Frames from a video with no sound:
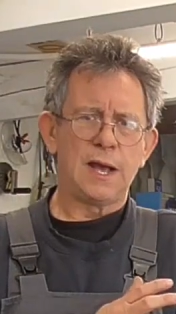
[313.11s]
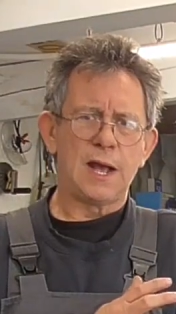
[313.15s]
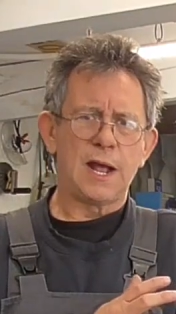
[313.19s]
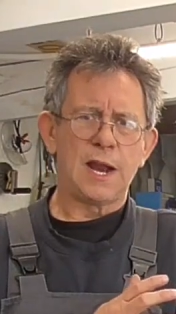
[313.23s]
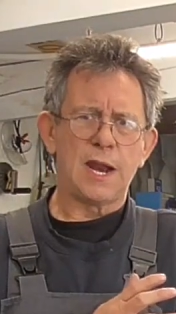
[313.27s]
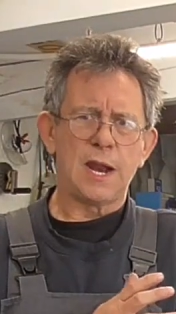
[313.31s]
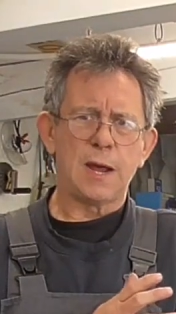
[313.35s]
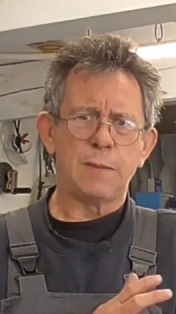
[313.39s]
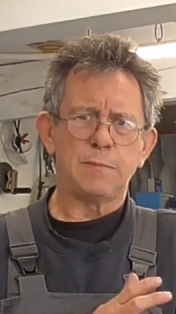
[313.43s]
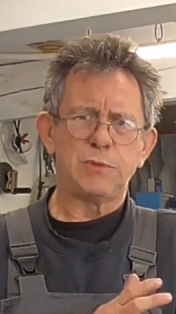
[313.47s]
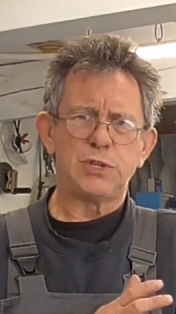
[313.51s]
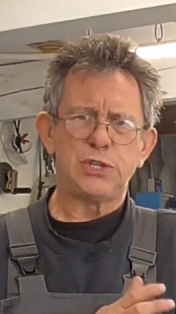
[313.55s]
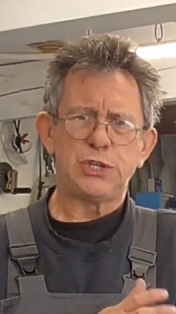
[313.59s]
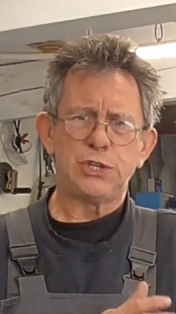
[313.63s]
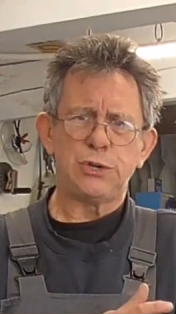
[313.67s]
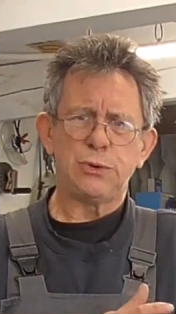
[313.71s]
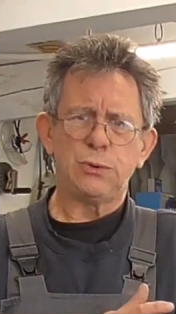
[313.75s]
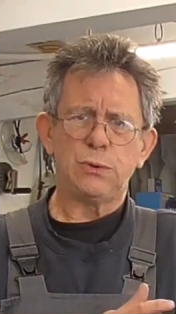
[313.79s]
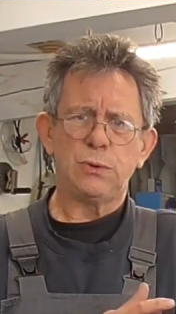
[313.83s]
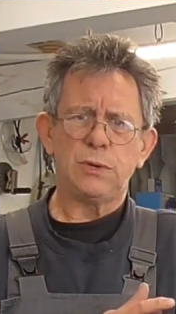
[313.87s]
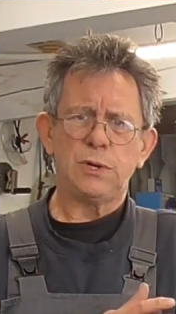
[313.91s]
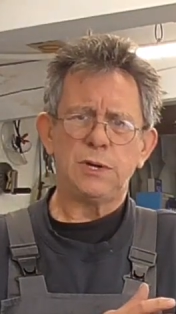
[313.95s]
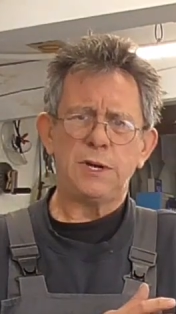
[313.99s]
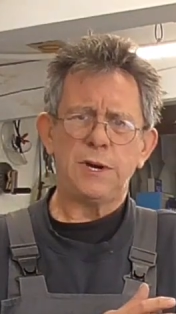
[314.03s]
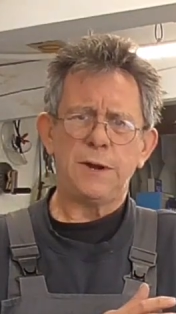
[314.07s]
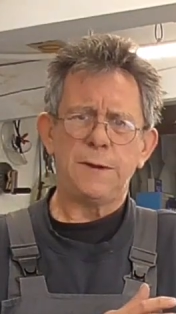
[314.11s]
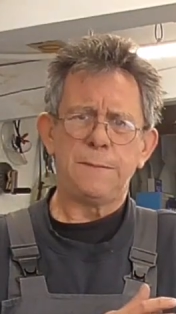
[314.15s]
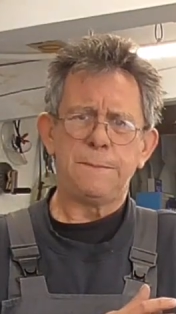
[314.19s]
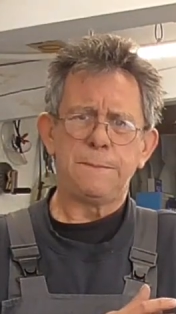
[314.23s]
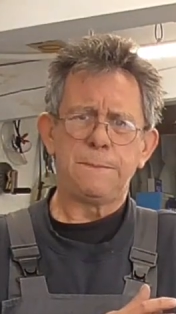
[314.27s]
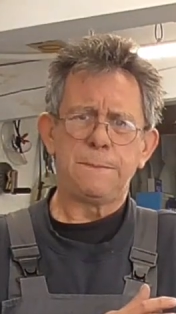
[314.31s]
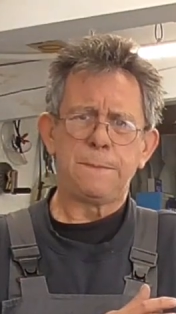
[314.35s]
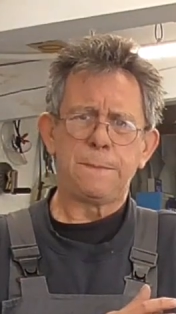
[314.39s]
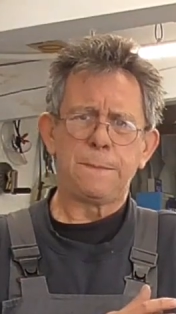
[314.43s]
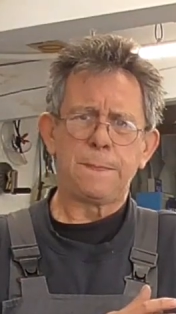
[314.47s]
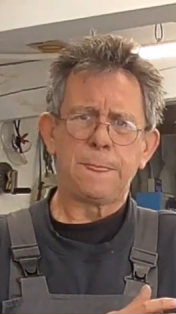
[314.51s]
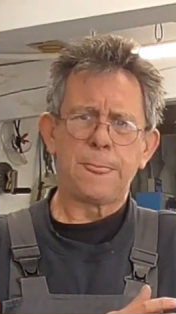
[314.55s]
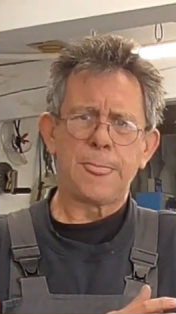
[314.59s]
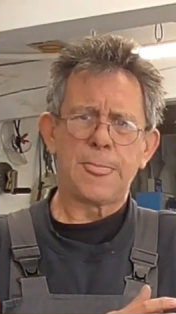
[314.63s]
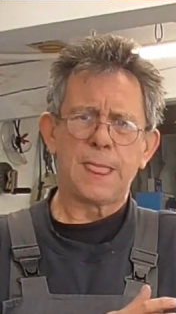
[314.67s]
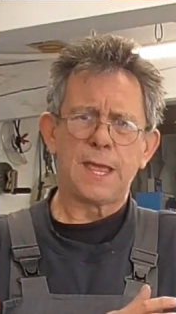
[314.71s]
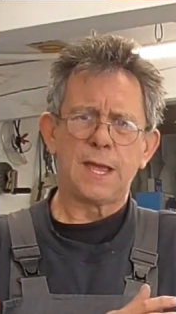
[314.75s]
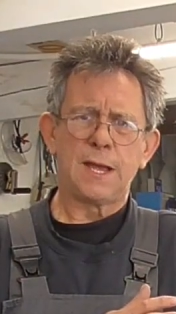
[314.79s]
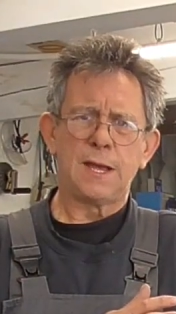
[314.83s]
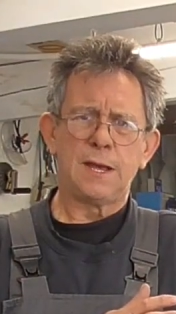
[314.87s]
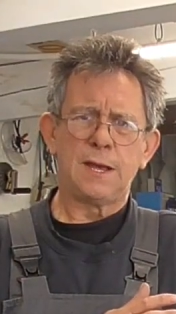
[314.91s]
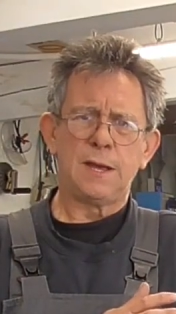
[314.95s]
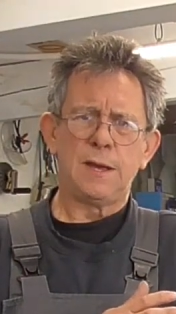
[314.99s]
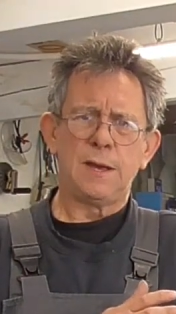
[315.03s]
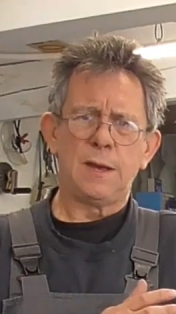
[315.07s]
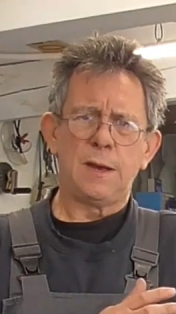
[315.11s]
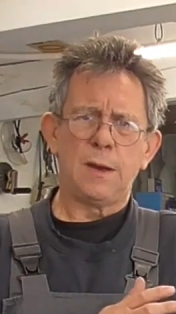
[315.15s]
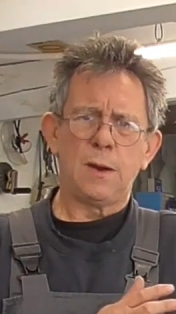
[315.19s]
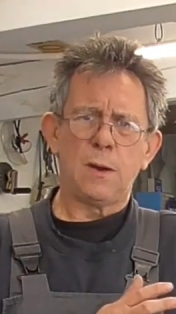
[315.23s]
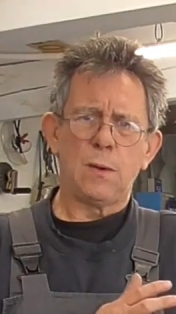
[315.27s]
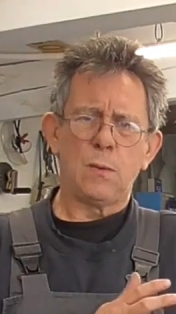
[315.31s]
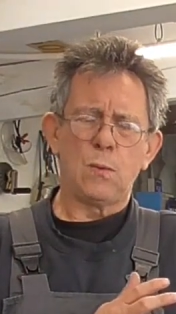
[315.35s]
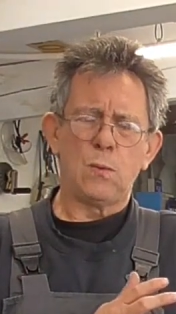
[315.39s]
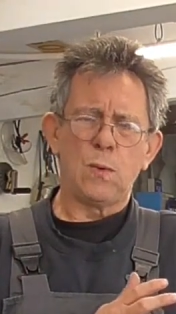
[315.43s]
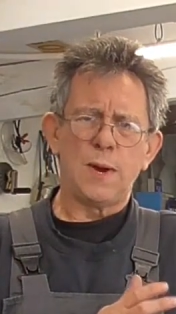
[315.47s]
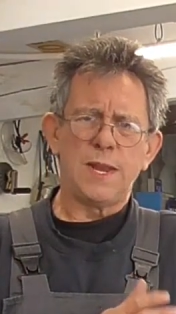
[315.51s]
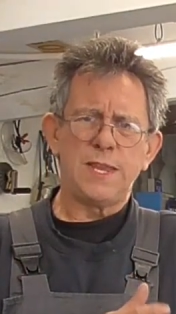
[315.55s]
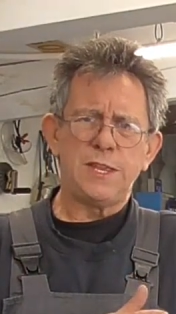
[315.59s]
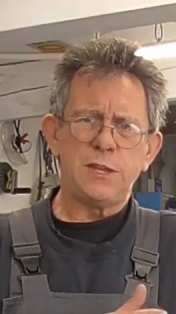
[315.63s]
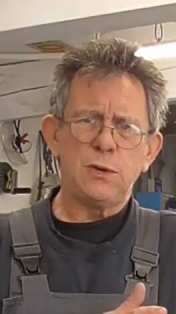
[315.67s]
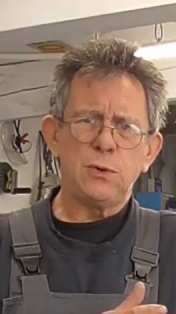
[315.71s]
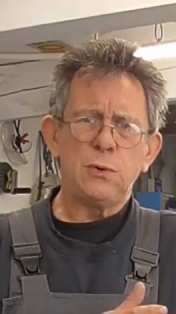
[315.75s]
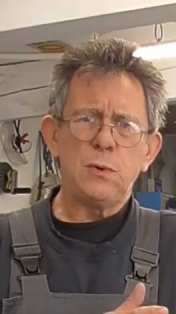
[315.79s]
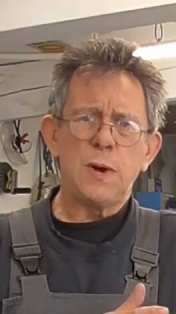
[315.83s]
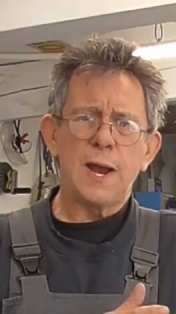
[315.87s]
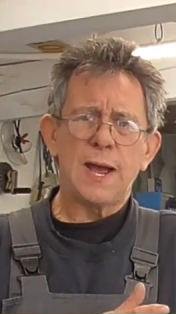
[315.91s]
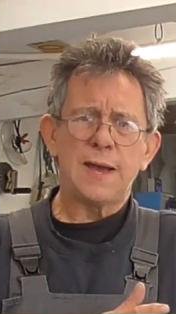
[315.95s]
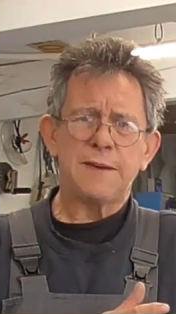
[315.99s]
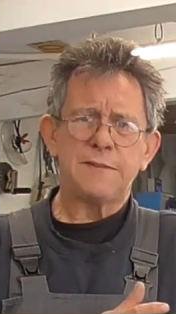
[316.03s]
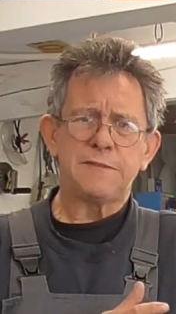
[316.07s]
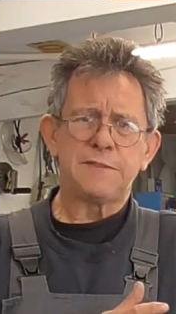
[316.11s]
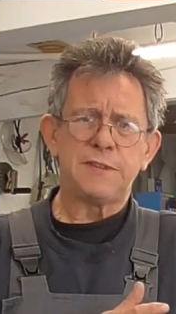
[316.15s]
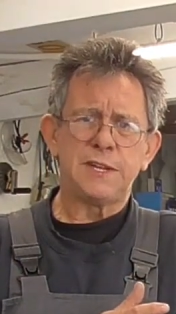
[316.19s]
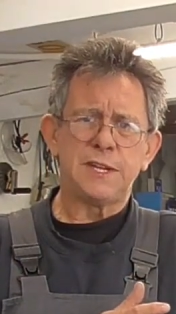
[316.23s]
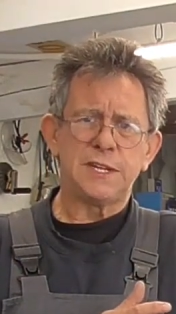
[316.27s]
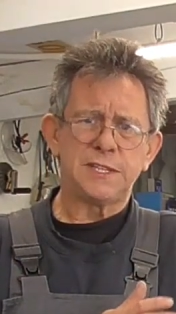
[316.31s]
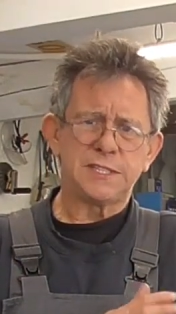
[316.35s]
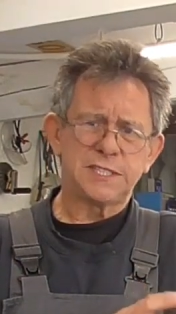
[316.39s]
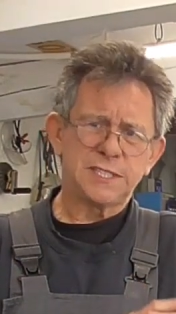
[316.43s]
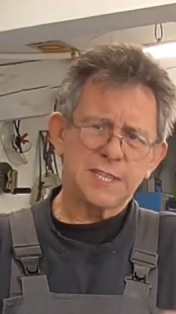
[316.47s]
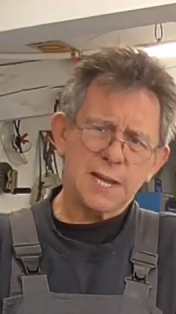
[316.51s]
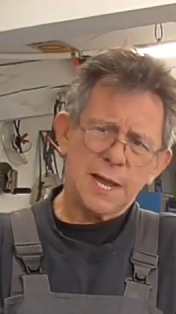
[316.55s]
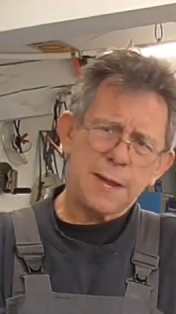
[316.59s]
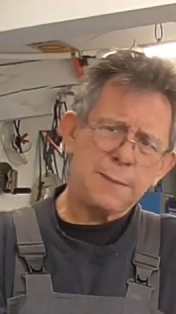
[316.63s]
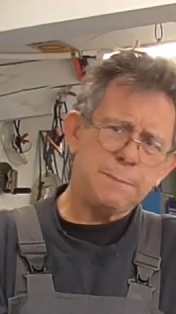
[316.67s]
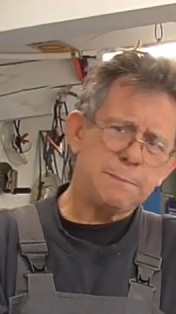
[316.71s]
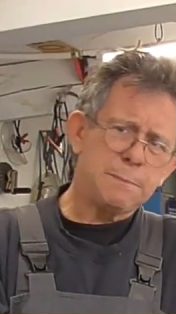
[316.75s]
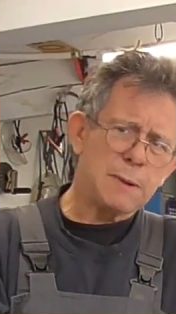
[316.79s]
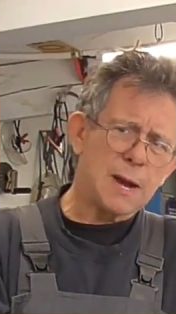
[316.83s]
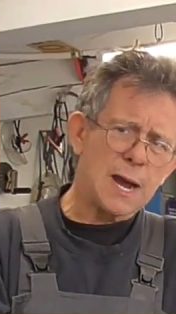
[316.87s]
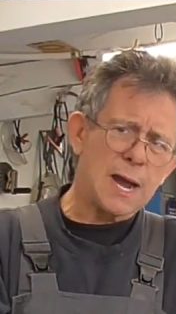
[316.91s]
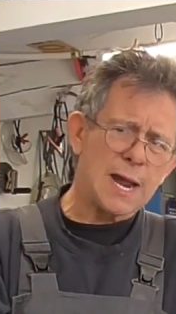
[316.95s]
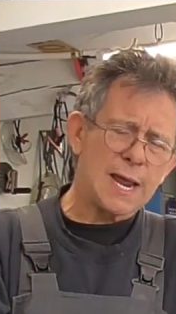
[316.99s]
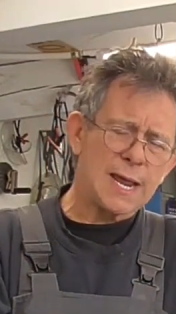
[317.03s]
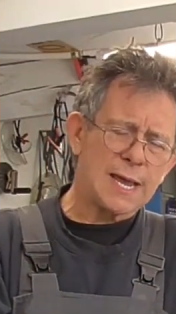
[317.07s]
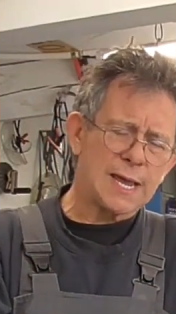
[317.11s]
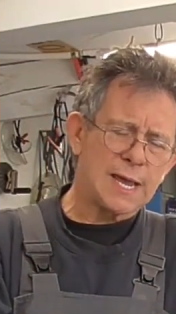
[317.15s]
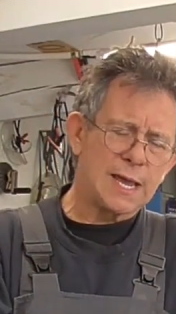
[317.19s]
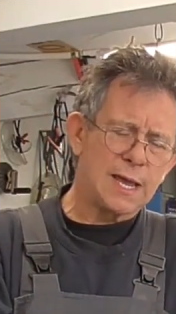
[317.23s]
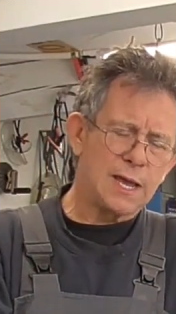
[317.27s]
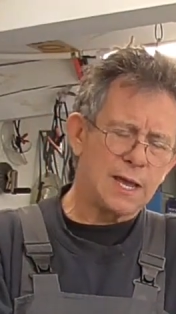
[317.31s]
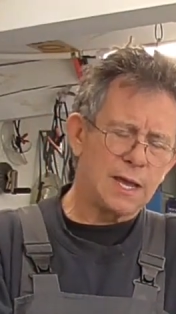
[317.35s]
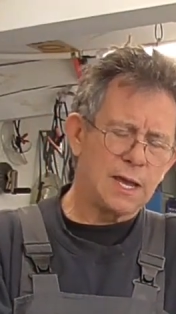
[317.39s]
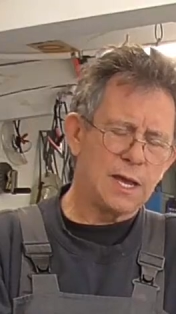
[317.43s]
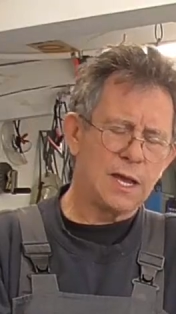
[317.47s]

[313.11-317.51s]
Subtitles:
and I'm sure when you have the same bike